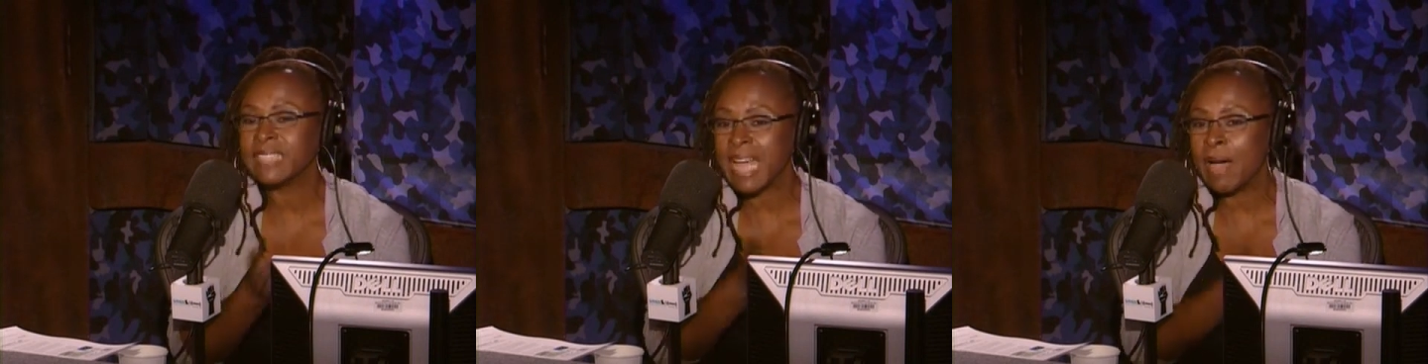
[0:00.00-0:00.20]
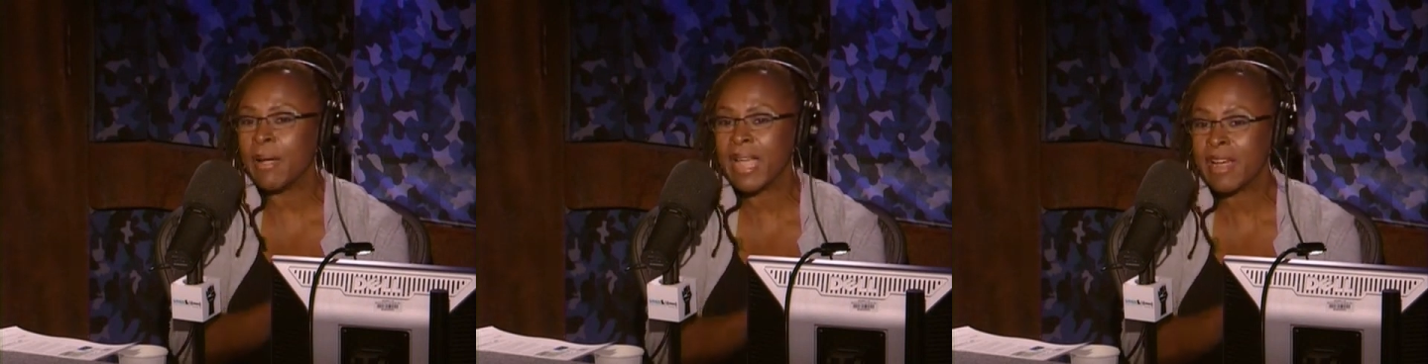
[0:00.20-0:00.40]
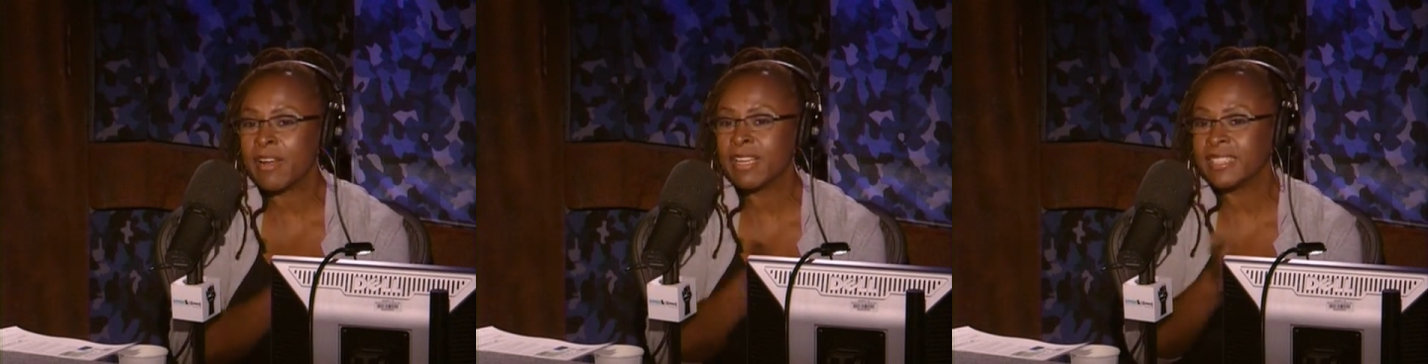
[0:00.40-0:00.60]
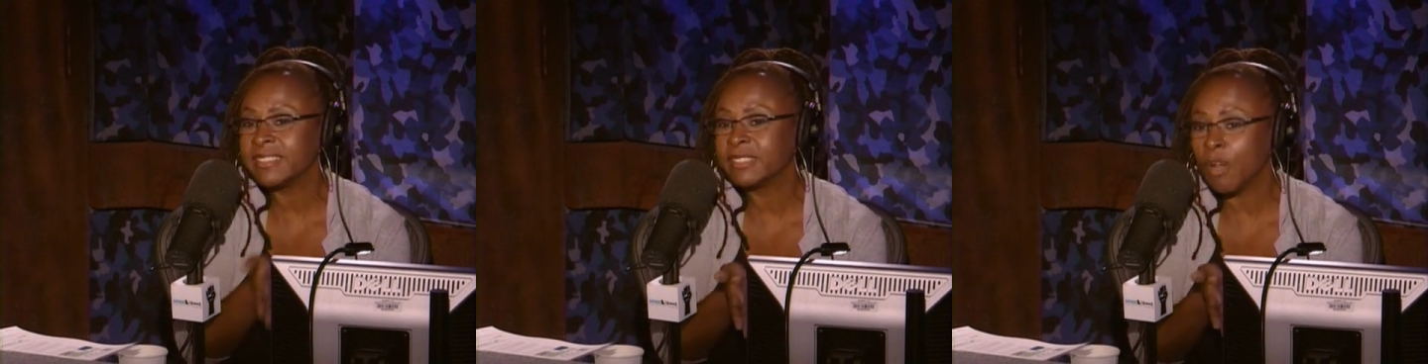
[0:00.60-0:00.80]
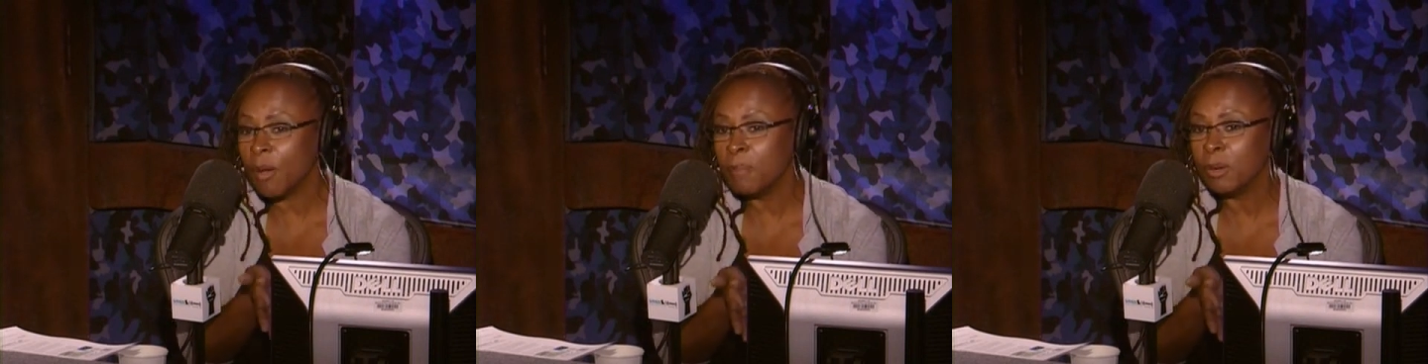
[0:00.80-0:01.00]
Now, Eric
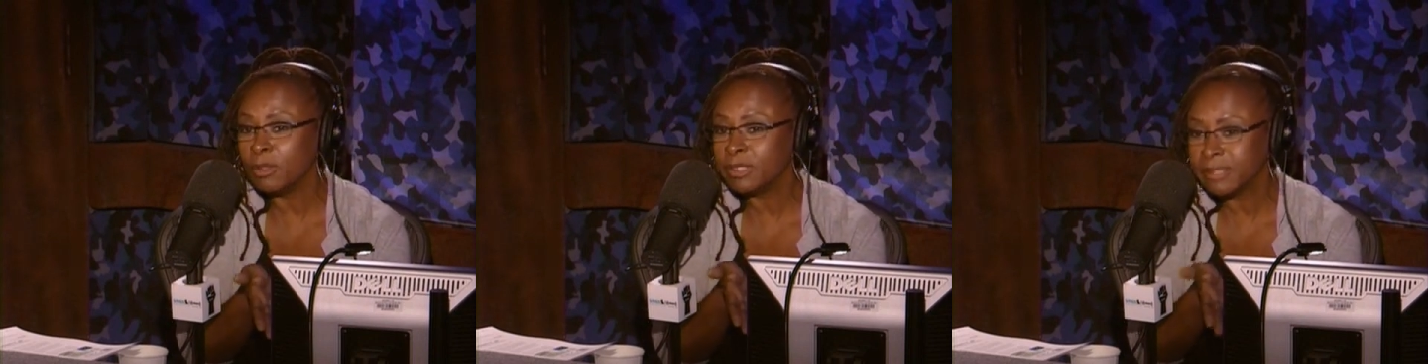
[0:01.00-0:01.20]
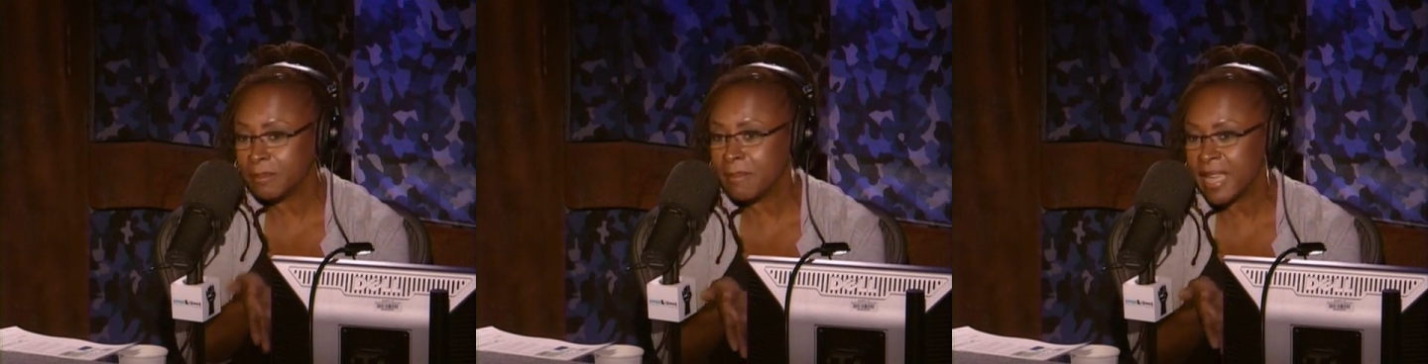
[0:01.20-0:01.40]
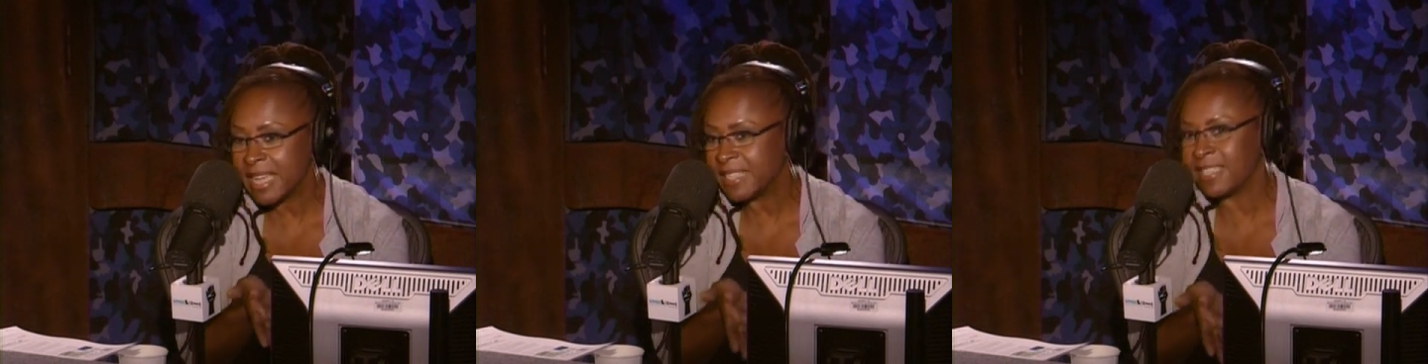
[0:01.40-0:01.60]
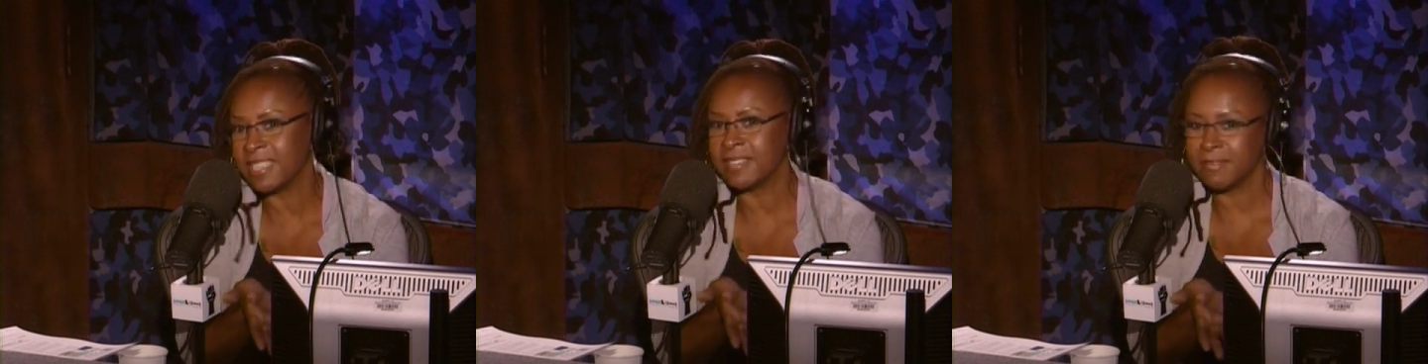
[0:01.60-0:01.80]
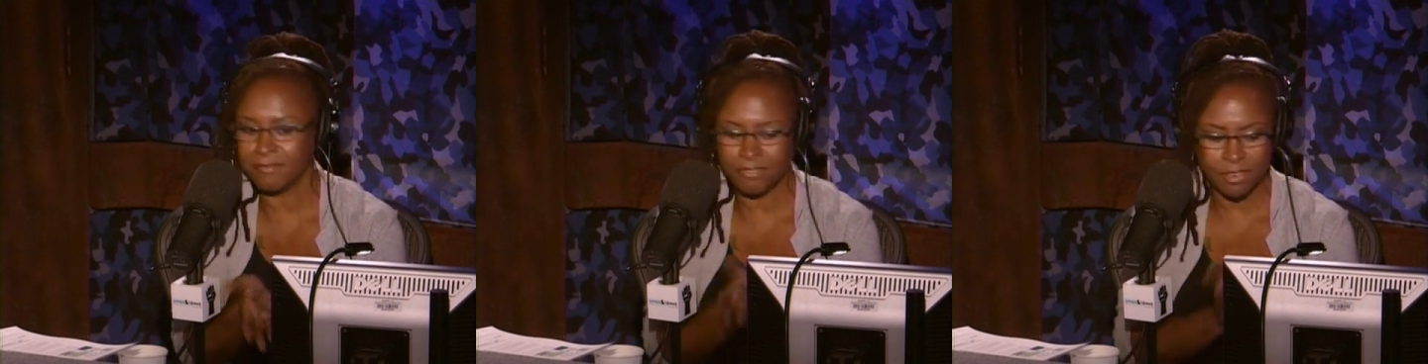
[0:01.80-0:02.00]
is almost
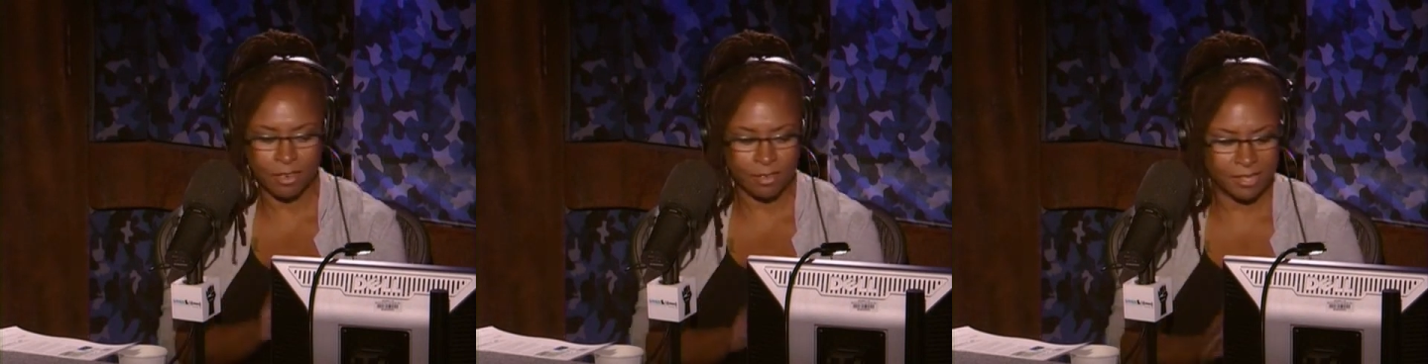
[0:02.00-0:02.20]
demanding them first.